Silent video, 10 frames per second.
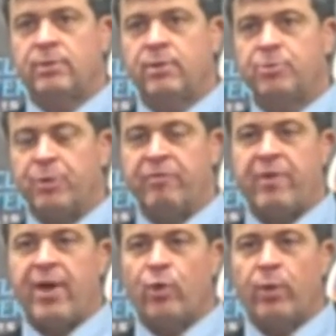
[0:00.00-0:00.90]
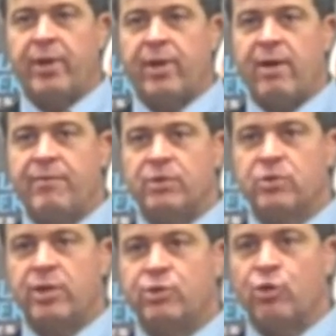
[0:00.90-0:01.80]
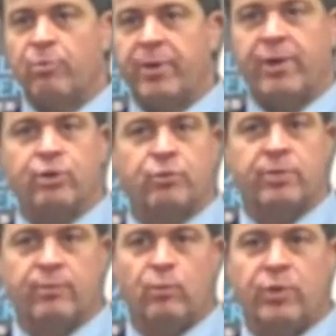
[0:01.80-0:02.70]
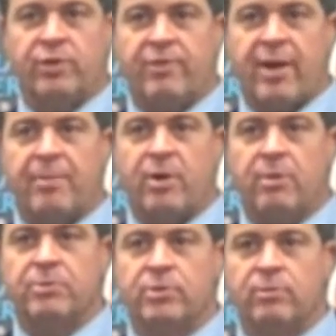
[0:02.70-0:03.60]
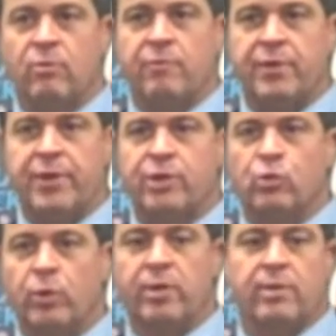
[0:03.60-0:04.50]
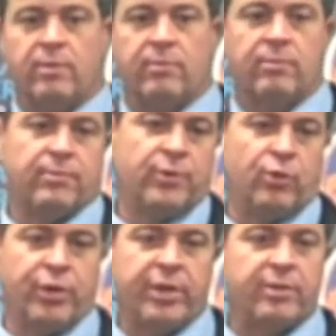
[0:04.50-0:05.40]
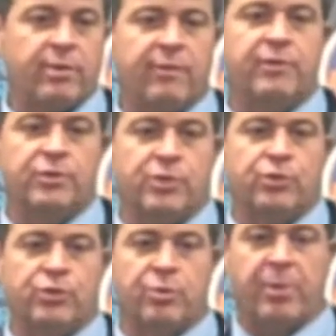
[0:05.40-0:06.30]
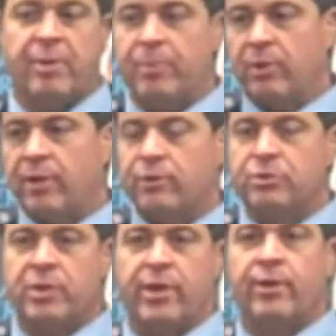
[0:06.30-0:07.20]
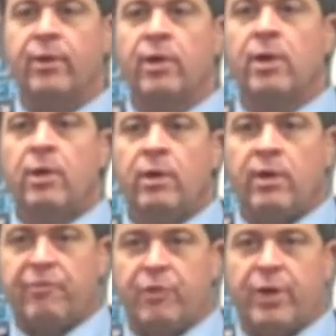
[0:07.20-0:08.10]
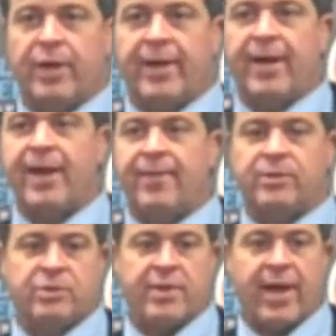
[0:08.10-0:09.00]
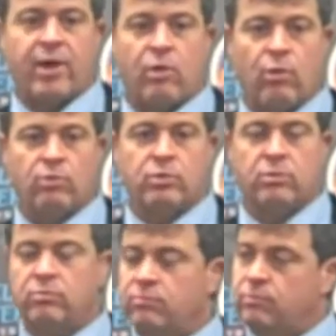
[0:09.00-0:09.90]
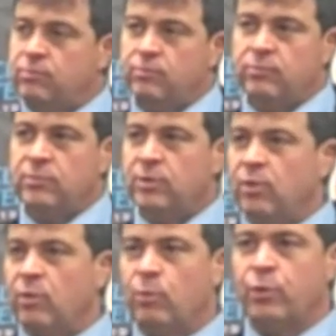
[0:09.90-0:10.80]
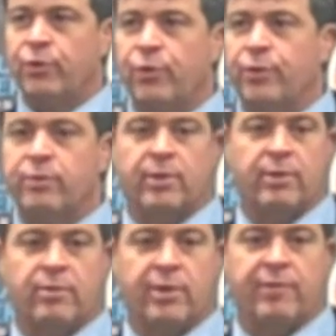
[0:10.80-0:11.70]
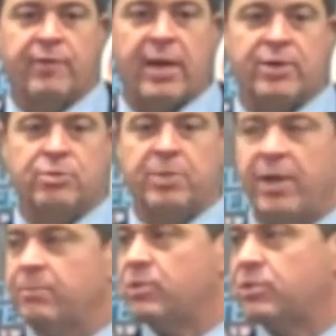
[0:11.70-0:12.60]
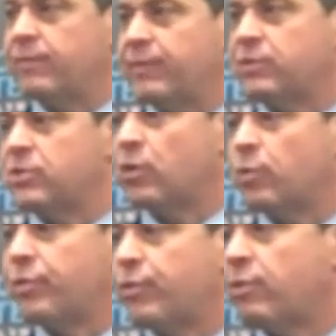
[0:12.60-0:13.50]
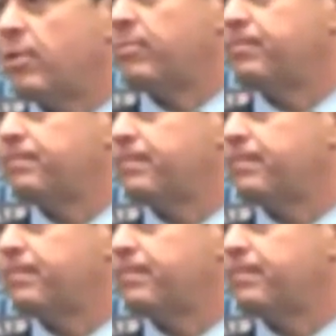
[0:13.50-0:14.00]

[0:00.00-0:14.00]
has been evaluating obviously that general manager and when the time comes over the next week then, you know, you got tough decisions to make. But like you said, if you got a guy that's that close, you know, it wouldn't hurt to, to give guys some games to see if you can stick with your club